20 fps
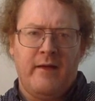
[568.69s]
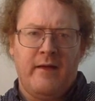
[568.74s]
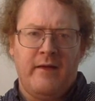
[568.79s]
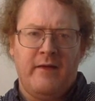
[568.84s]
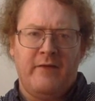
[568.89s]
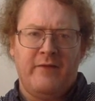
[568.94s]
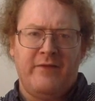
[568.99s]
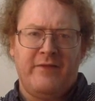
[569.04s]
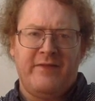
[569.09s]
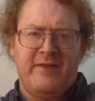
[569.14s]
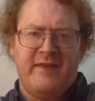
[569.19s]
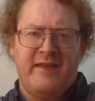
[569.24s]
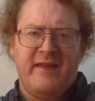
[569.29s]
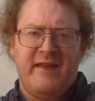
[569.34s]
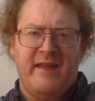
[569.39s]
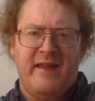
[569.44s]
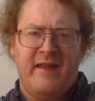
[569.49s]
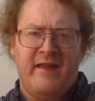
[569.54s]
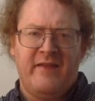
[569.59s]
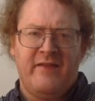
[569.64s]
I don't think
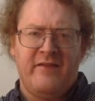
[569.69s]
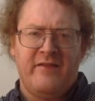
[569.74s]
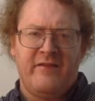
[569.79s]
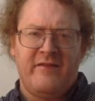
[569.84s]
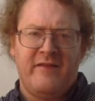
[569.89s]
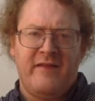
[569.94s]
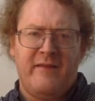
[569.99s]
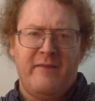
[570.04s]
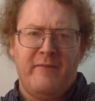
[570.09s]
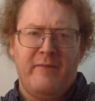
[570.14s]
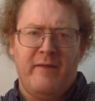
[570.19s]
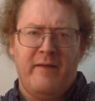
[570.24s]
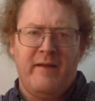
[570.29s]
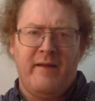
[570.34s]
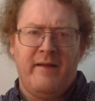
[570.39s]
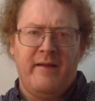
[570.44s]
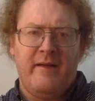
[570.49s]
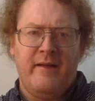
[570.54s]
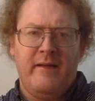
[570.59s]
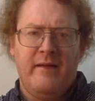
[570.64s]
it ends the same
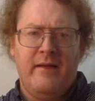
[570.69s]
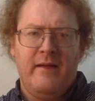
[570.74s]
way.